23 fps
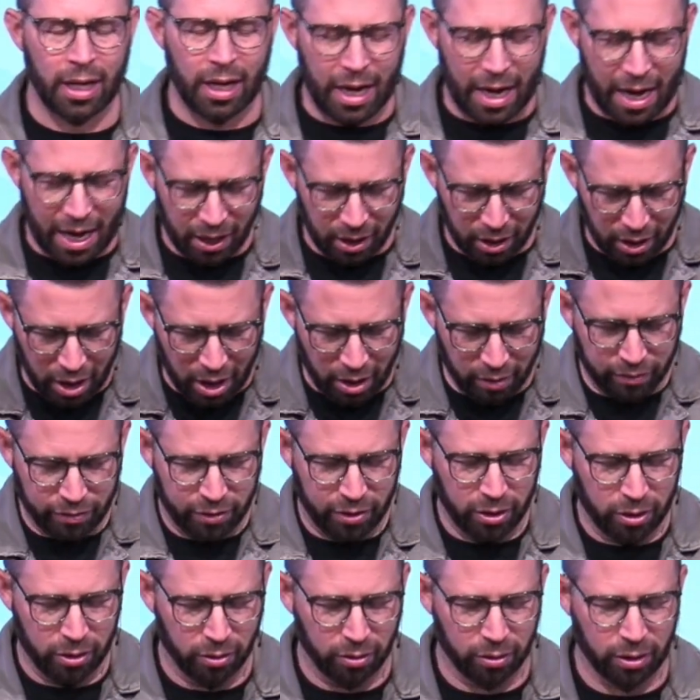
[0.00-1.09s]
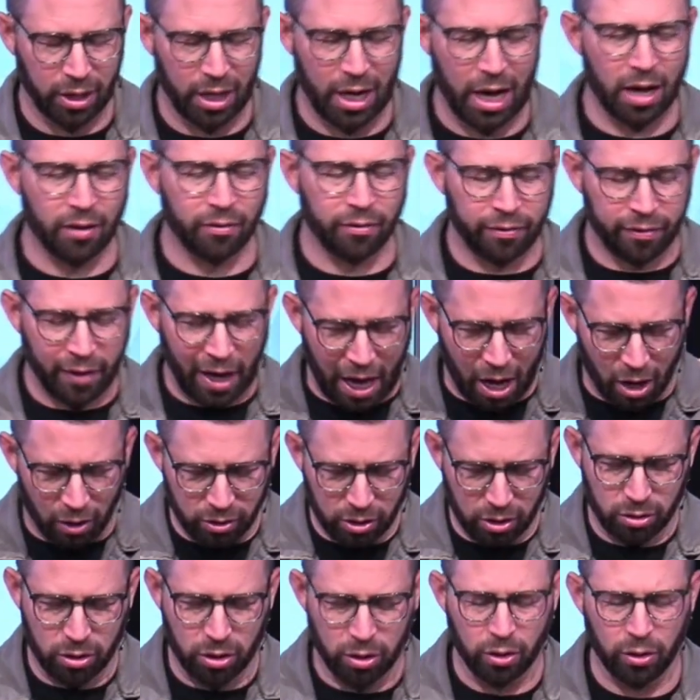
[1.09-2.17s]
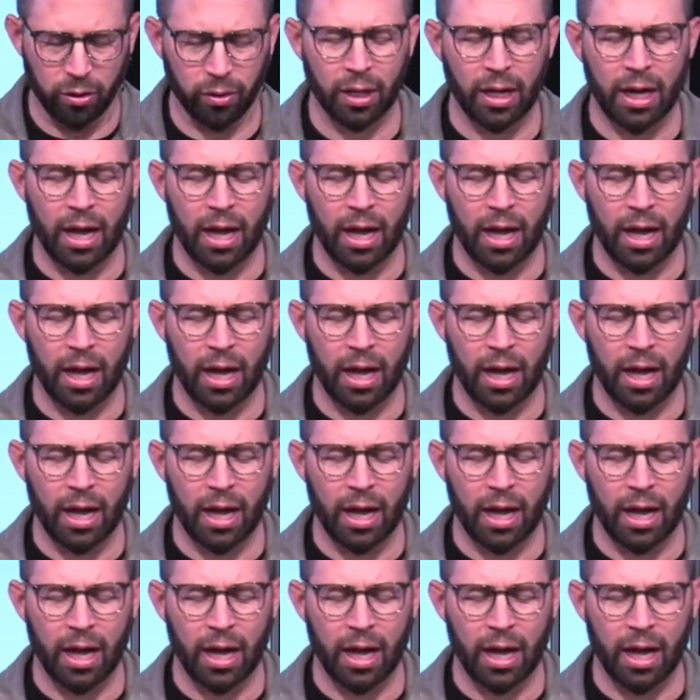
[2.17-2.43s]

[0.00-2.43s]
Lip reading: I love you. I value you.